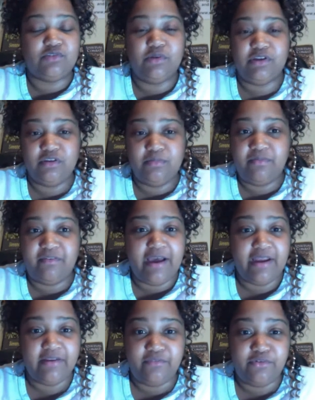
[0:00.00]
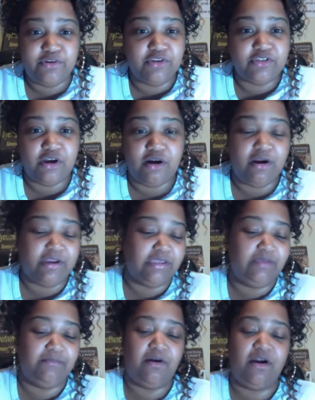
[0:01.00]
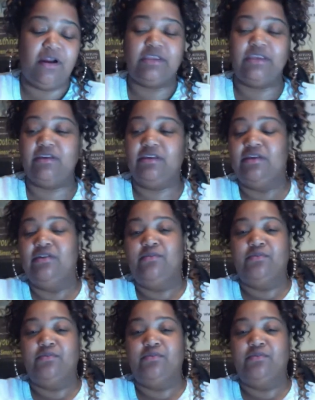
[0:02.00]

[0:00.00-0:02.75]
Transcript: What are you providing for your target market?